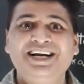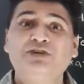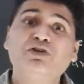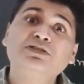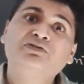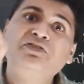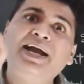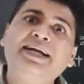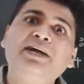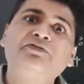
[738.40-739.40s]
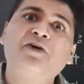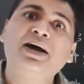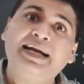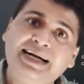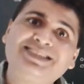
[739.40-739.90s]
It was waiting for
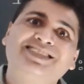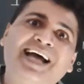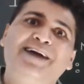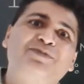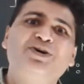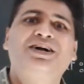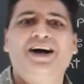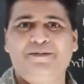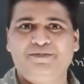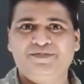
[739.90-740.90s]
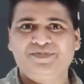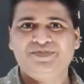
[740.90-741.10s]
its time to come.